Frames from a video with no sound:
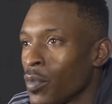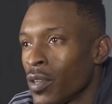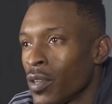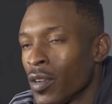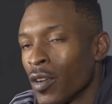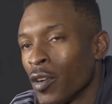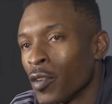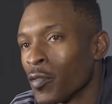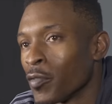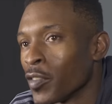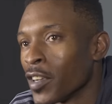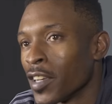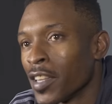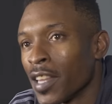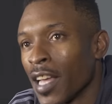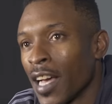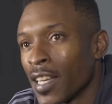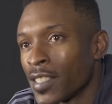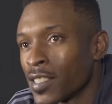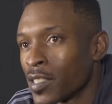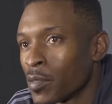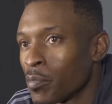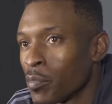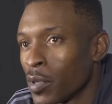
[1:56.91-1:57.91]
You don't
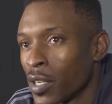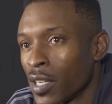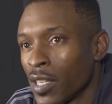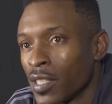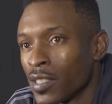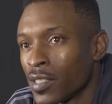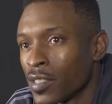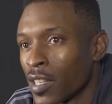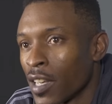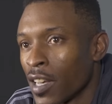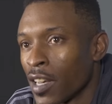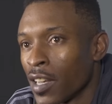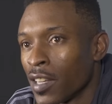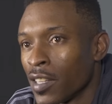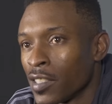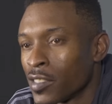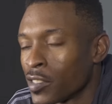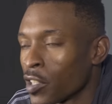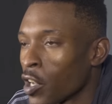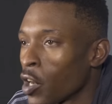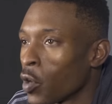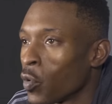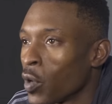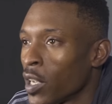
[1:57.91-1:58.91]
realize it, but
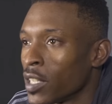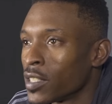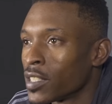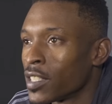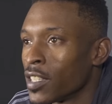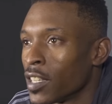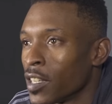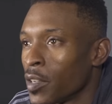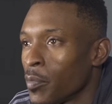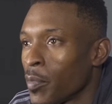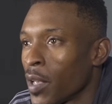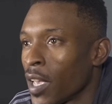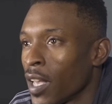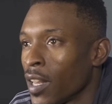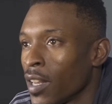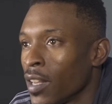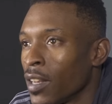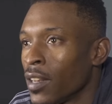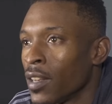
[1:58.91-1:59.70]
it's always good, man.